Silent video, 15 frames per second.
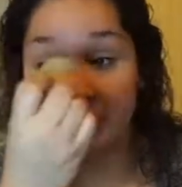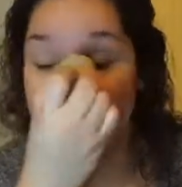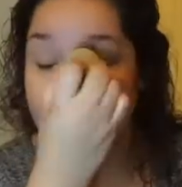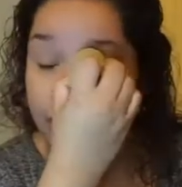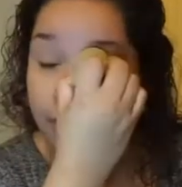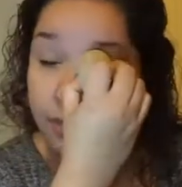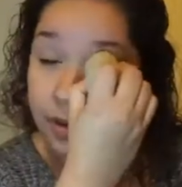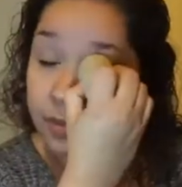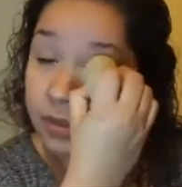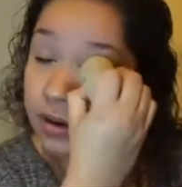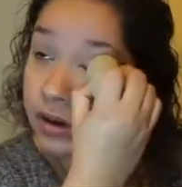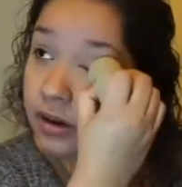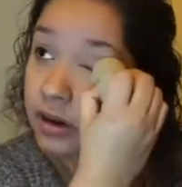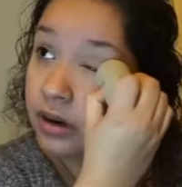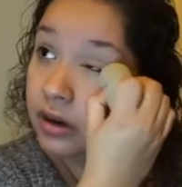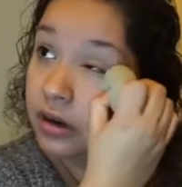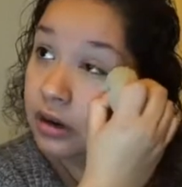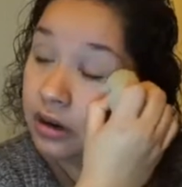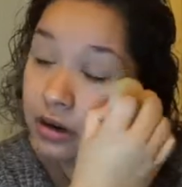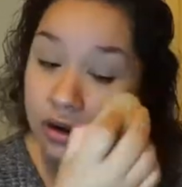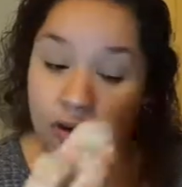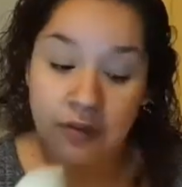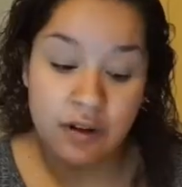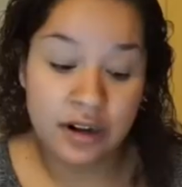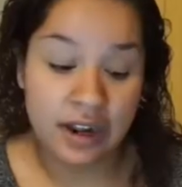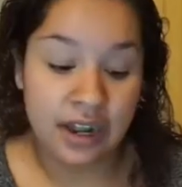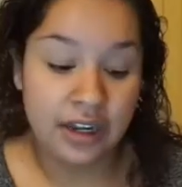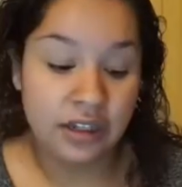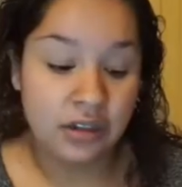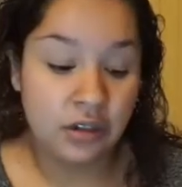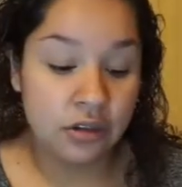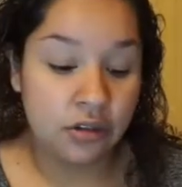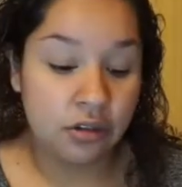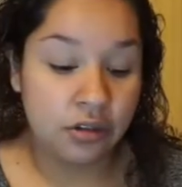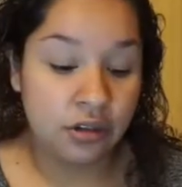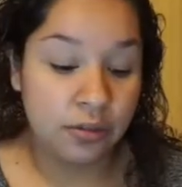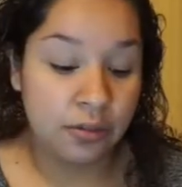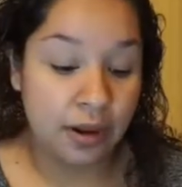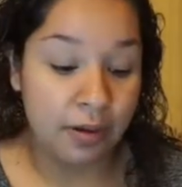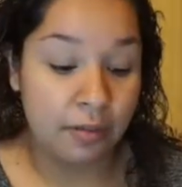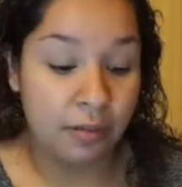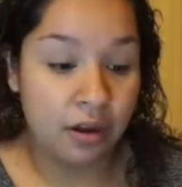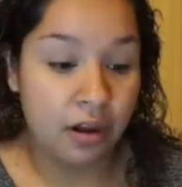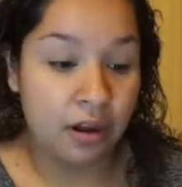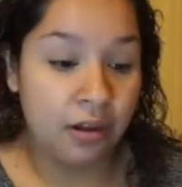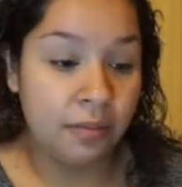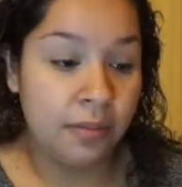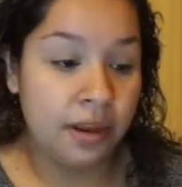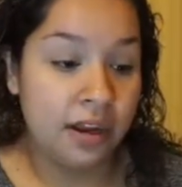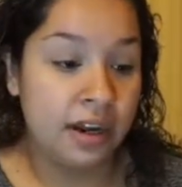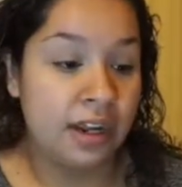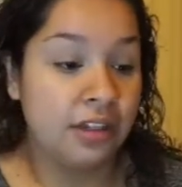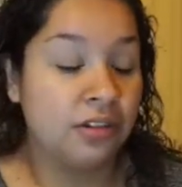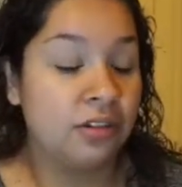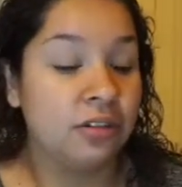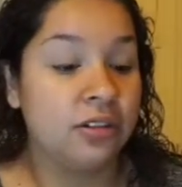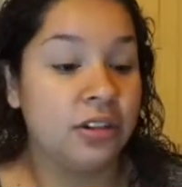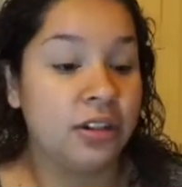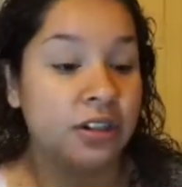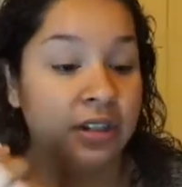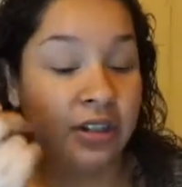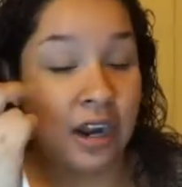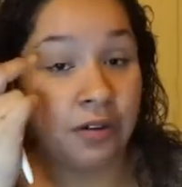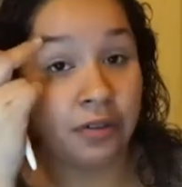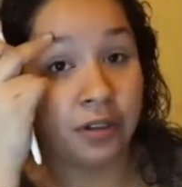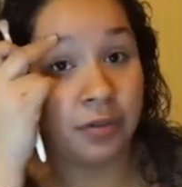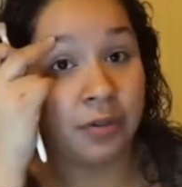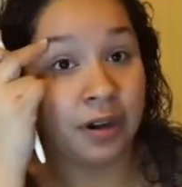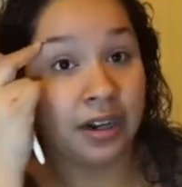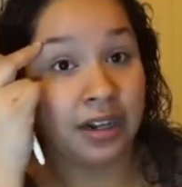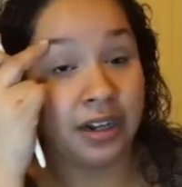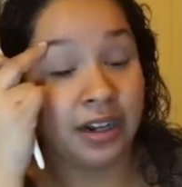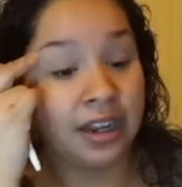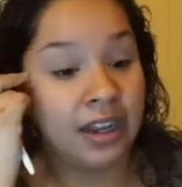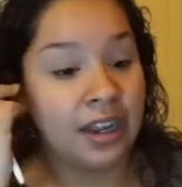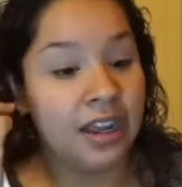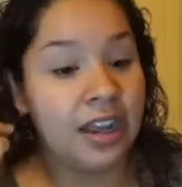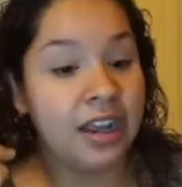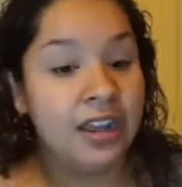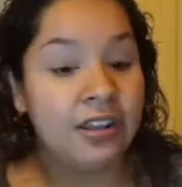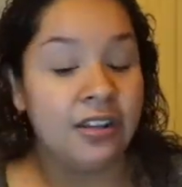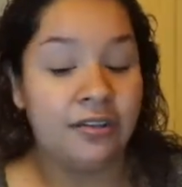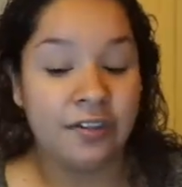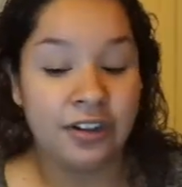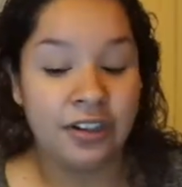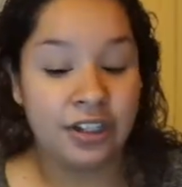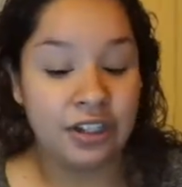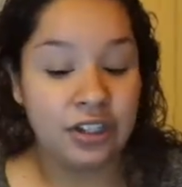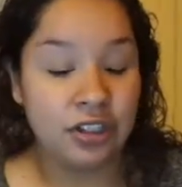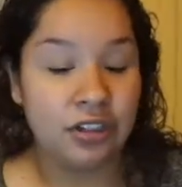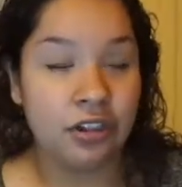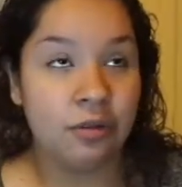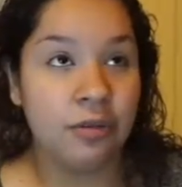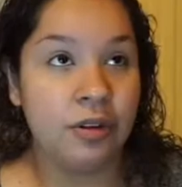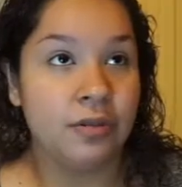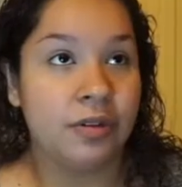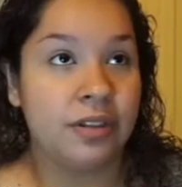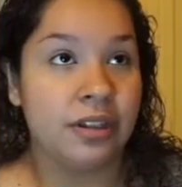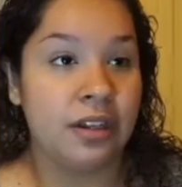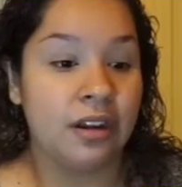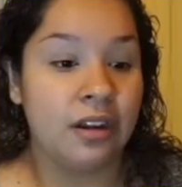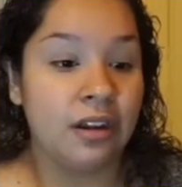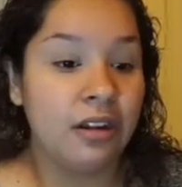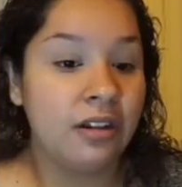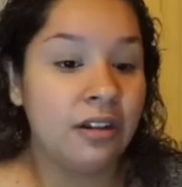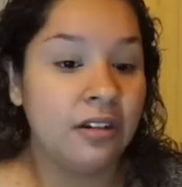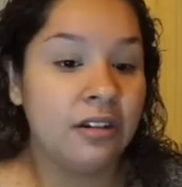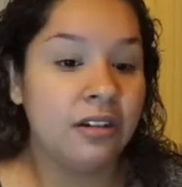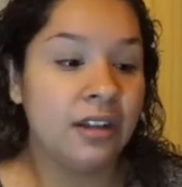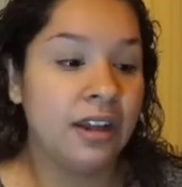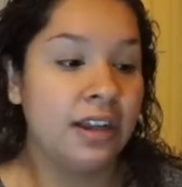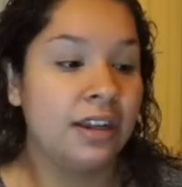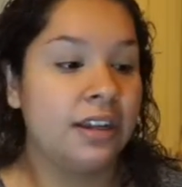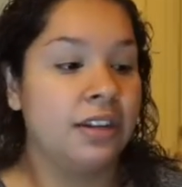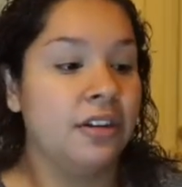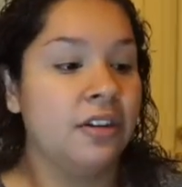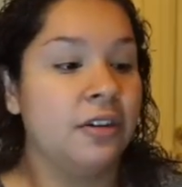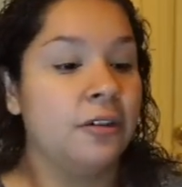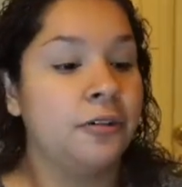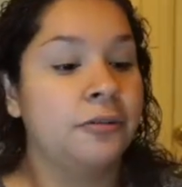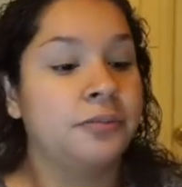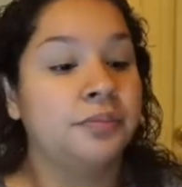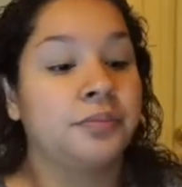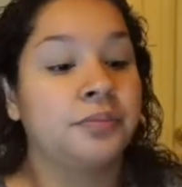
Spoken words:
I remember when I told my mom and I told her that I was pregnant, the first thing she told me was like, oh, like, you know,